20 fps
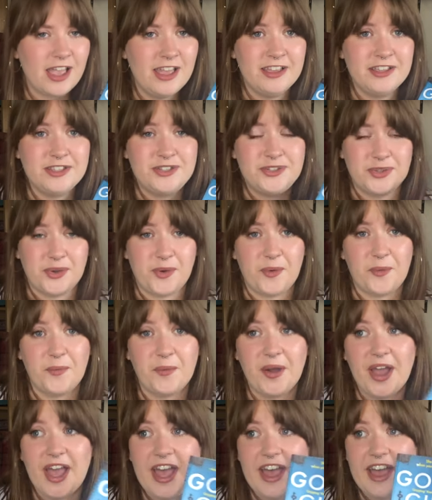
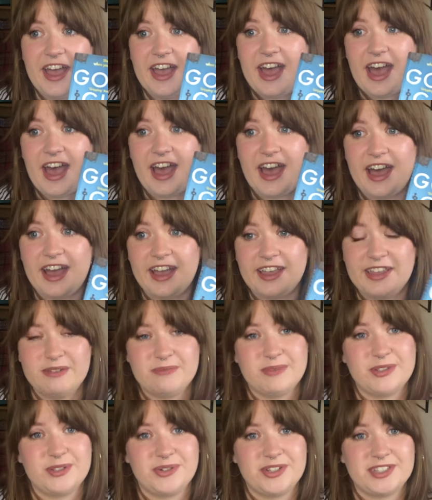So I
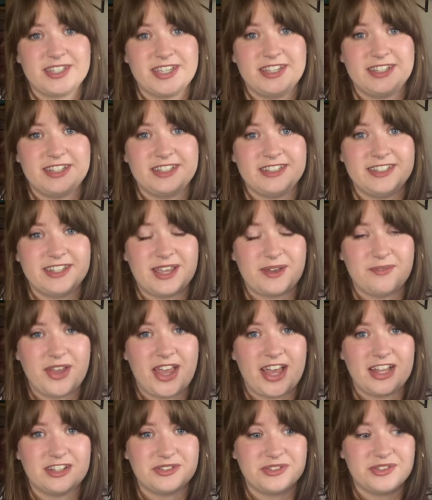am so excited to get my
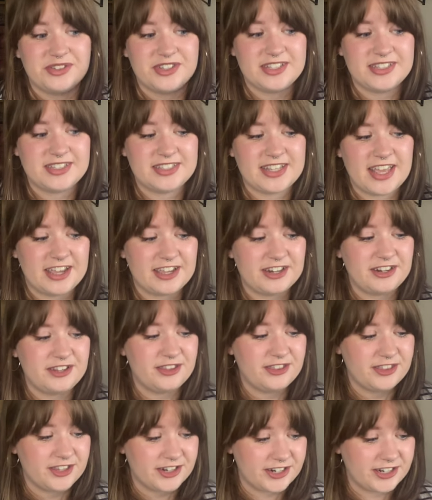hands on the 2nd
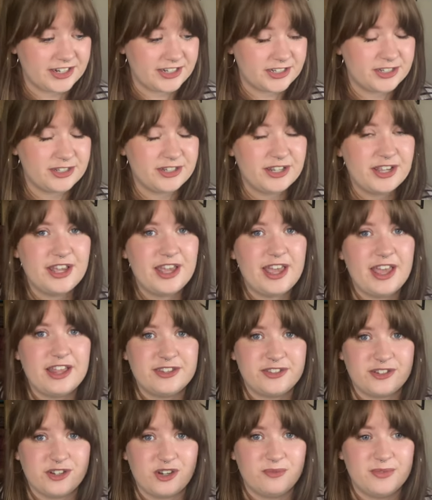and 3rd
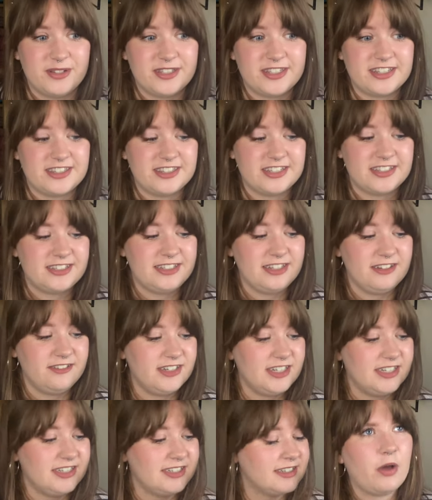installments in this
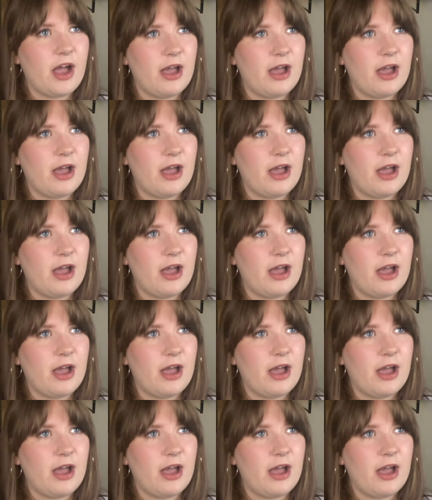series.